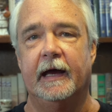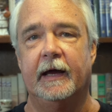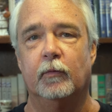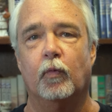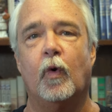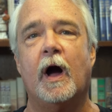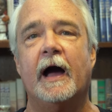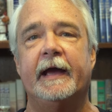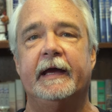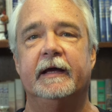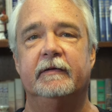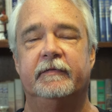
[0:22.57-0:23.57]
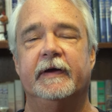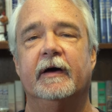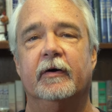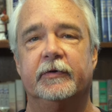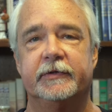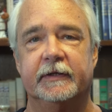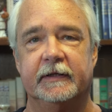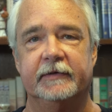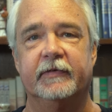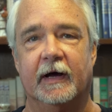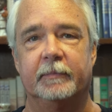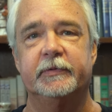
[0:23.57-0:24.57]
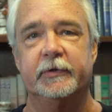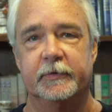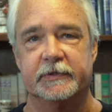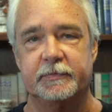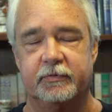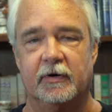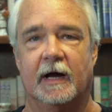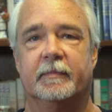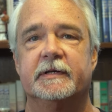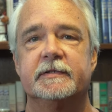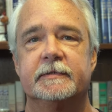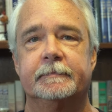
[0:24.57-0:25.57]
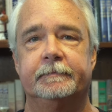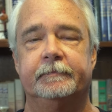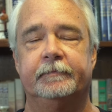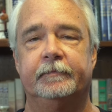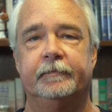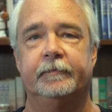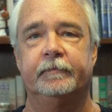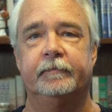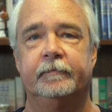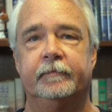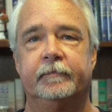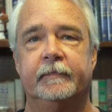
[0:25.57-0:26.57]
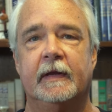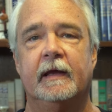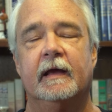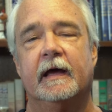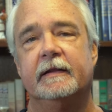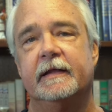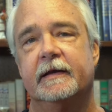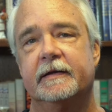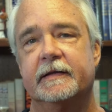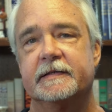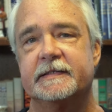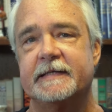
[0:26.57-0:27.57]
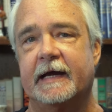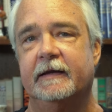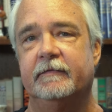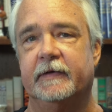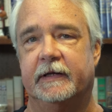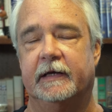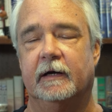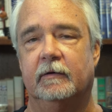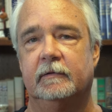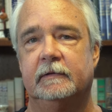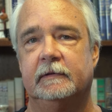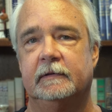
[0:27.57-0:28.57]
and why it failed to live up to its promise. And then in the second video,